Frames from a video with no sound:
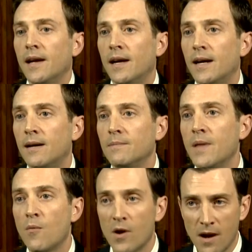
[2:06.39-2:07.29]
Um,
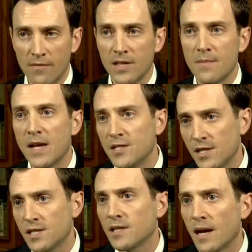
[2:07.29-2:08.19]
they want to offer the
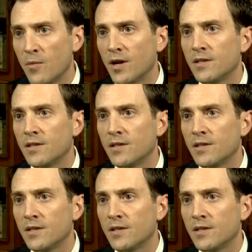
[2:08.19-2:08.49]
Imagination Library